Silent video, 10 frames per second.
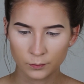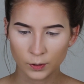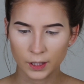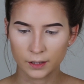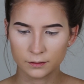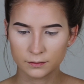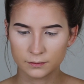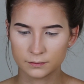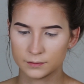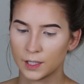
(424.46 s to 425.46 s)
Of what?
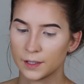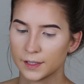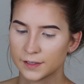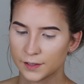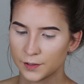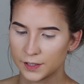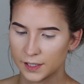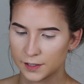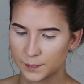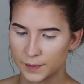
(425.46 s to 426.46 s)
Oh, that's the
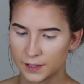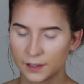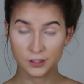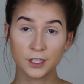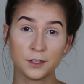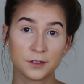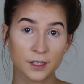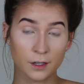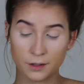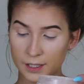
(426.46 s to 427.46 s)
Cotillard sponge. She used
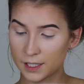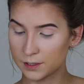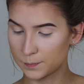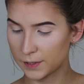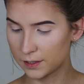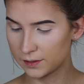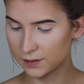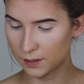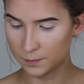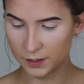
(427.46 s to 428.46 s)
the Cotillard sponge,
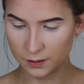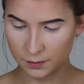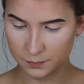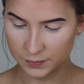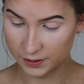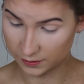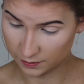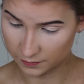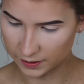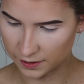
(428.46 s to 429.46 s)
so I'm gonna go in with the
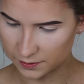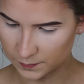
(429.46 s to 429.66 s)
Cotillard